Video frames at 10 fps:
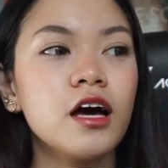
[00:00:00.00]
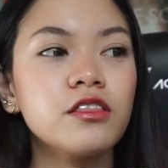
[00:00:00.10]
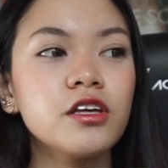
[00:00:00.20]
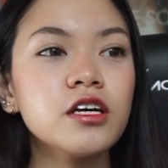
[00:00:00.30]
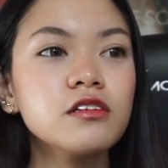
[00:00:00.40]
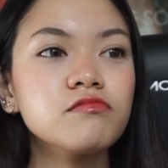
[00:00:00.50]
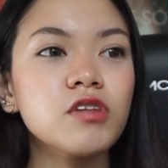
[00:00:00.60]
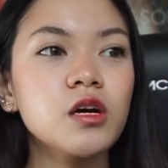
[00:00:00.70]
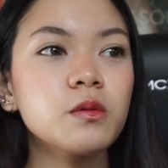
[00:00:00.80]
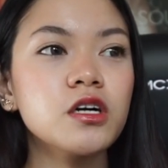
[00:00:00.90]
I think
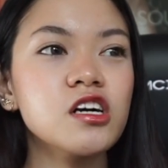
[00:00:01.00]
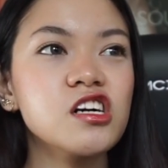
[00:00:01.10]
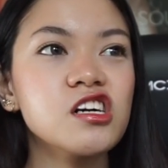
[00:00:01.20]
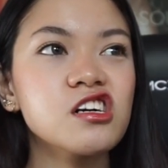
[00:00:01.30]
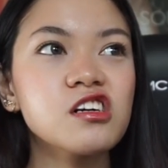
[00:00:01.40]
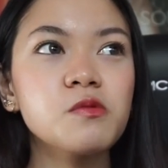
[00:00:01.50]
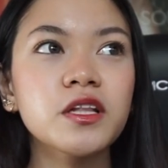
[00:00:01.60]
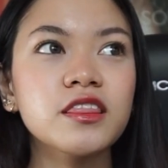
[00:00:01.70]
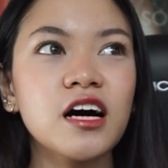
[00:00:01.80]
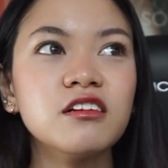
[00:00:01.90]
they were
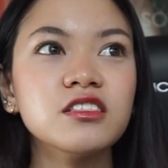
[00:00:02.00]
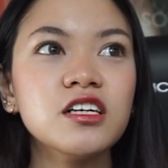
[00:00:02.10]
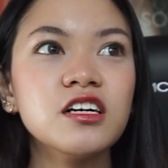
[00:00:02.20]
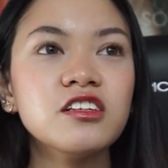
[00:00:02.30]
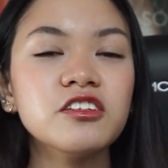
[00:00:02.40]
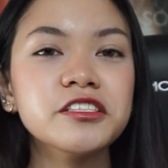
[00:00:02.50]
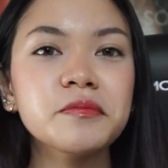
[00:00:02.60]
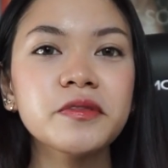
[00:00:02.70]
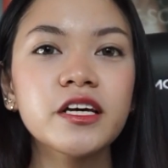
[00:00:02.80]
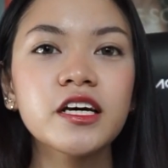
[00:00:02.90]
1,000 or
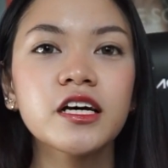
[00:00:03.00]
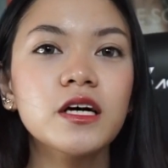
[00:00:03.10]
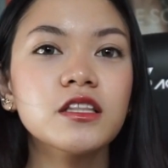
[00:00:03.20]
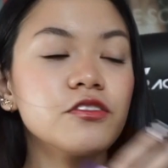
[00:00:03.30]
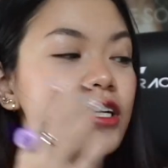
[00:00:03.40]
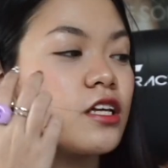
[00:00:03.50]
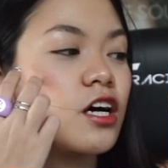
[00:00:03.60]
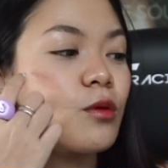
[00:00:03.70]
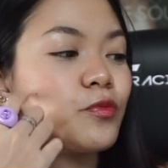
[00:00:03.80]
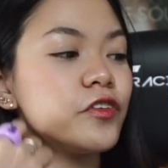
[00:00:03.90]
something, but they're really
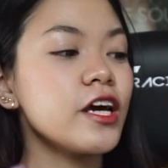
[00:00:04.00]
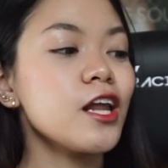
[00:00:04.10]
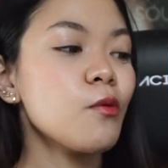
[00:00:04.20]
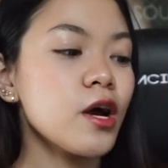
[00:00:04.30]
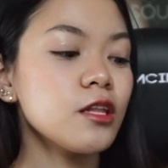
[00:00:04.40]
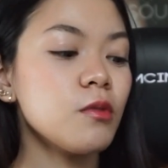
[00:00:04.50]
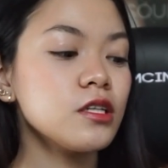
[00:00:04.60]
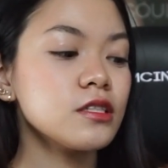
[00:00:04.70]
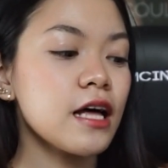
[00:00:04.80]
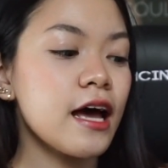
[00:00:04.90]
comfy and I wear them all
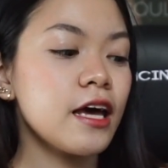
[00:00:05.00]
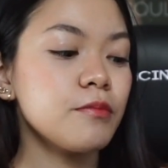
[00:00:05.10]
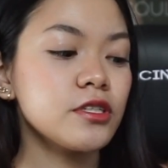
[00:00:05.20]
the time.